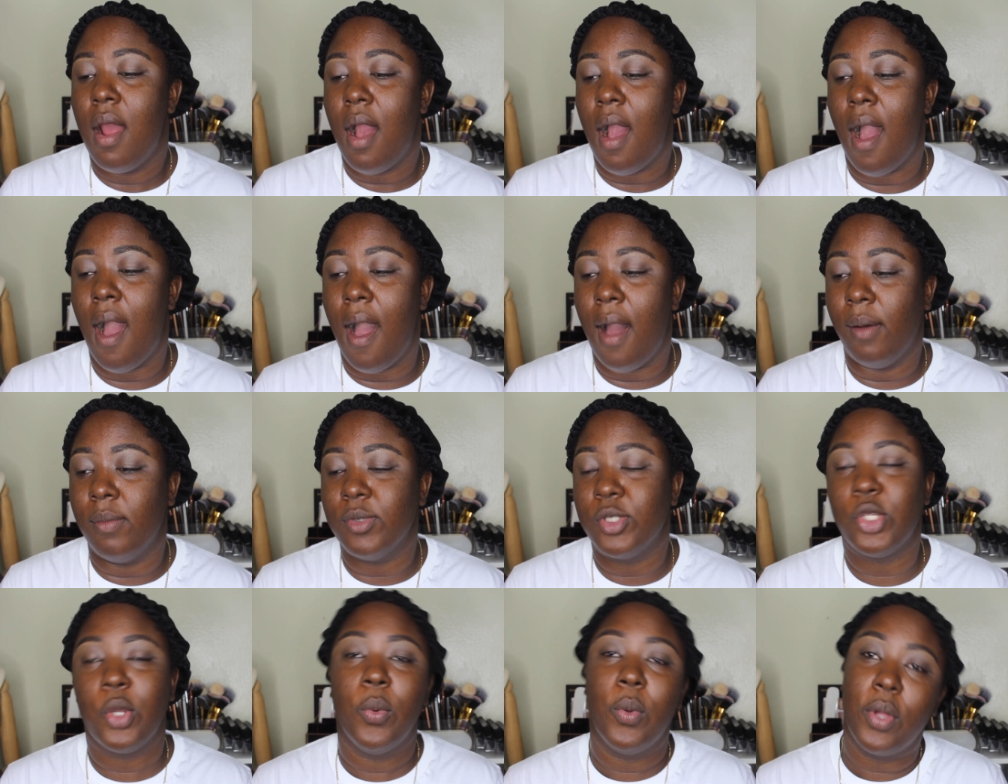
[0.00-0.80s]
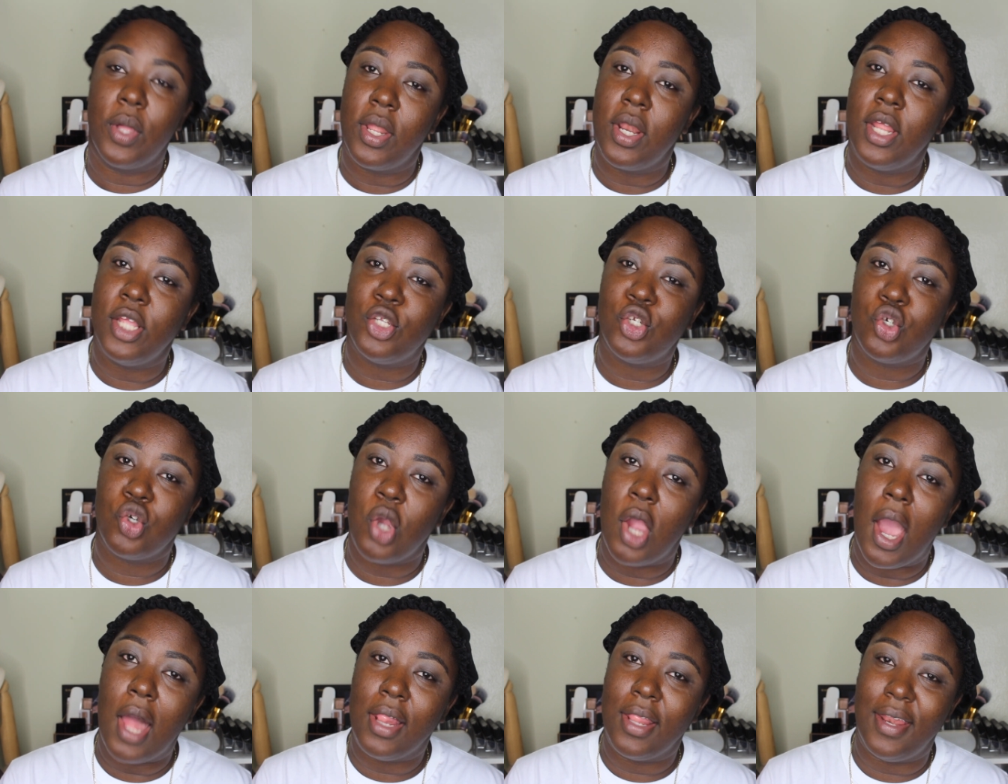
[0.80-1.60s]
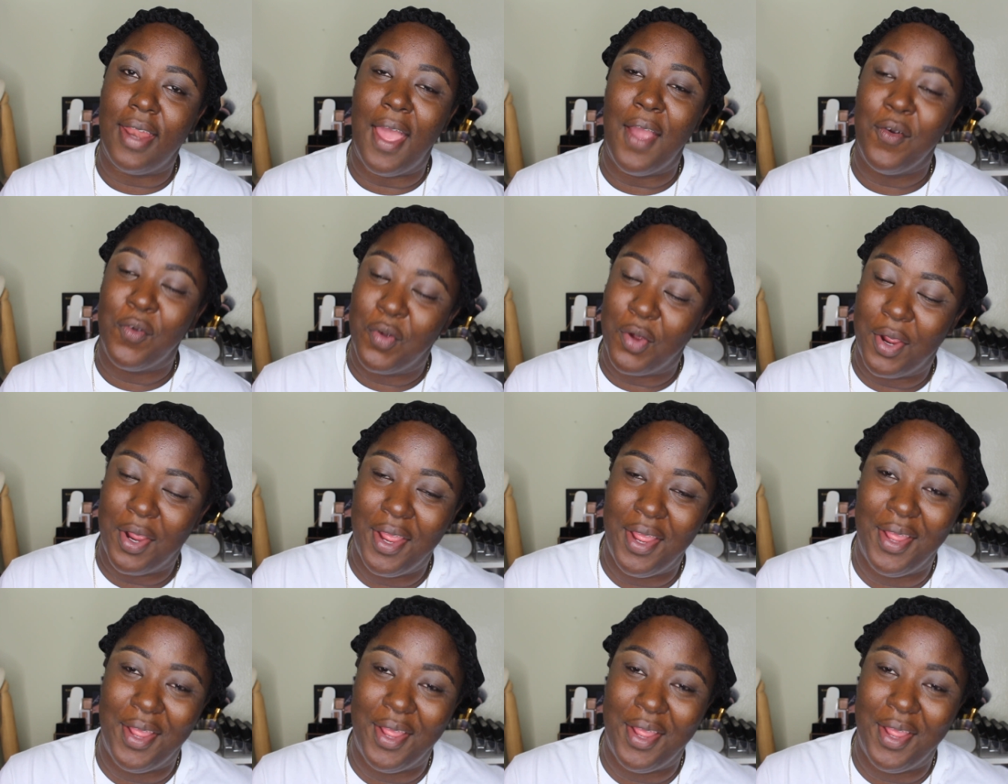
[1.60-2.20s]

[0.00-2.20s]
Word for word: Um, so we're going to trial and error